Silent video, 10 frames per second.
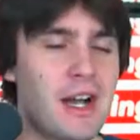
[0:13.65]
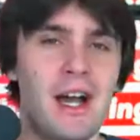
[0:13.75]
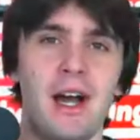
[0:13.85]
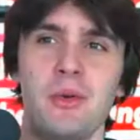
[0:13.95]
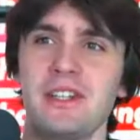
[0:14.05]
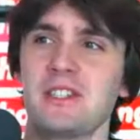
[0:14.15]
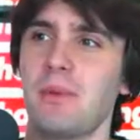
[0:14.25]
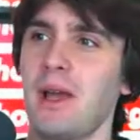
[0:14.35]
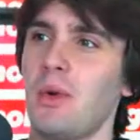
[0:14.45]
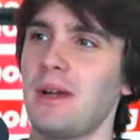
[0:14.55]
I want to
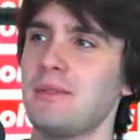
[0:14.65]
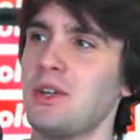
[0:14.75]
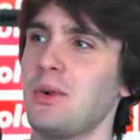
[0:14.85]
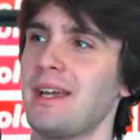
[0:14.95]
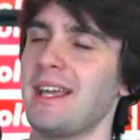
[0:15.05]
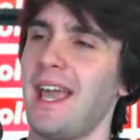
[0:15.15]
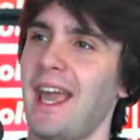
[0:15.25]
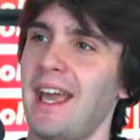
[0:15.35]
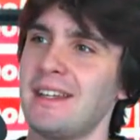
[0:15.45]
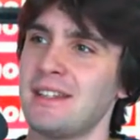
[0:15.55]
explain what I'm doing
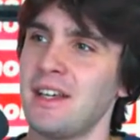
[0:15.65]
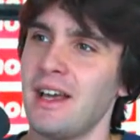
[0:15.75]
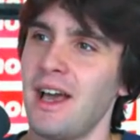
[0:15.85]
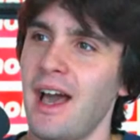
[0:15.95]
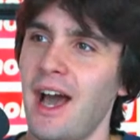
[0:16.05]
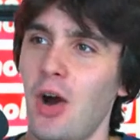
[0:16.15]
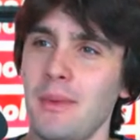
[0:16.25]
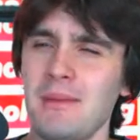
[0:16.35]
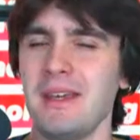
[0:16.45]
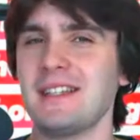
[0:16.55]
and how
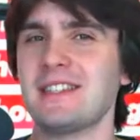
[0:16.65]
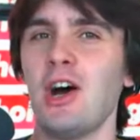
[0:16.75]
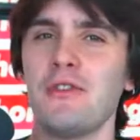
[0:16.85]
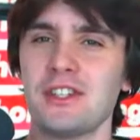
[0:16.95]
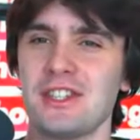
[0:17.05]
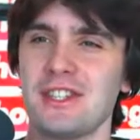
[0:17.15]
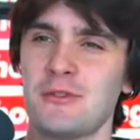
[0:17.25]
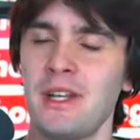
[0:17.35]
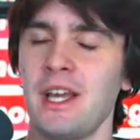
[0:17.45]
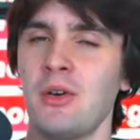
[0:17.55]
me being selfish in this
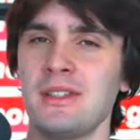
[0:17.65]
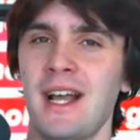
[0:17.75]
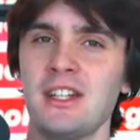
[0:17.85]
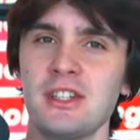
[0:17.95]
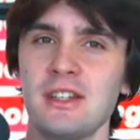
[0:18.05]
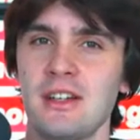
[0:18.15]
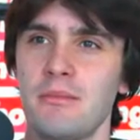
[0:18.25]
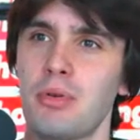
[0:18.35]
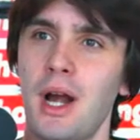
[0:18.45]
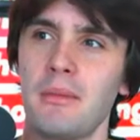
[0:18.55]
video is actually going to
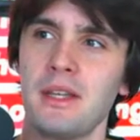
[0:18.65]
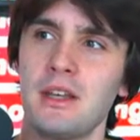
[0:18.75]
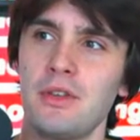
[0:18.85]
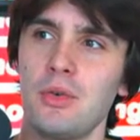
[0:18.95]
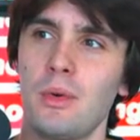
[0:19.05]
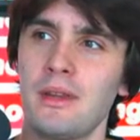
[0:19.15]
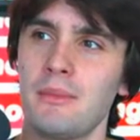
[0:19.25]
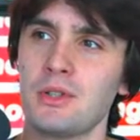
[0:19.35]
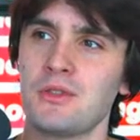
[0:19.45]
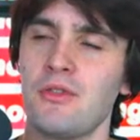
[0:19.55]
probably give you one of the
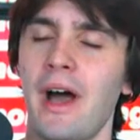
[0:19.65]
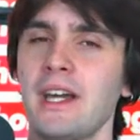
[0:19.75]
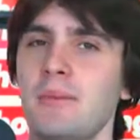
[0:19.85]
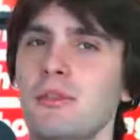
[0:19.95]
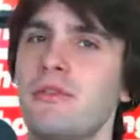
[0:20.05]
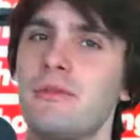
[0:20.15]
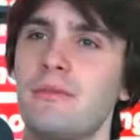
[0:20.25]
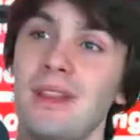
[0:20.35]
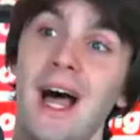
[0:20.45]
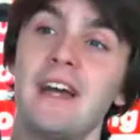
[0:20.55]
most valuable
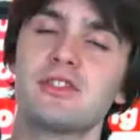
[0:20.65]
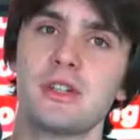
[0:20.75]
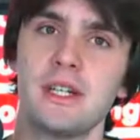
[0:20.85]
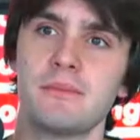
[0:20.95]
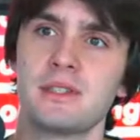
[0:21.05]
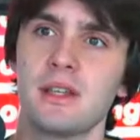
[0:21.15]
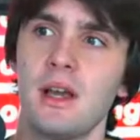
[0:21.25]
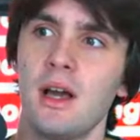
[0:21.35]
live streams,